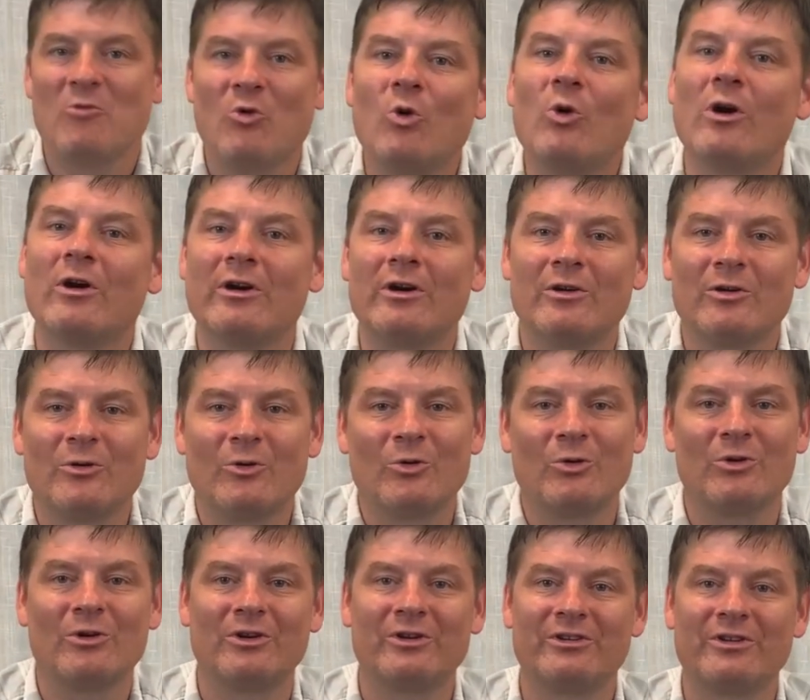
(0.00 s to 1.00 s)
more
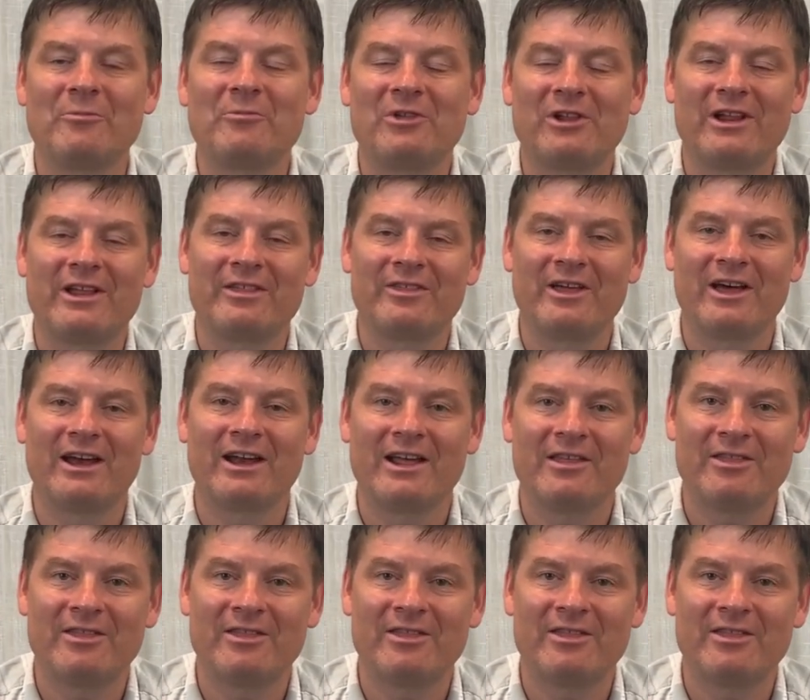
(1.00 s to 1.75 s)
or something like that,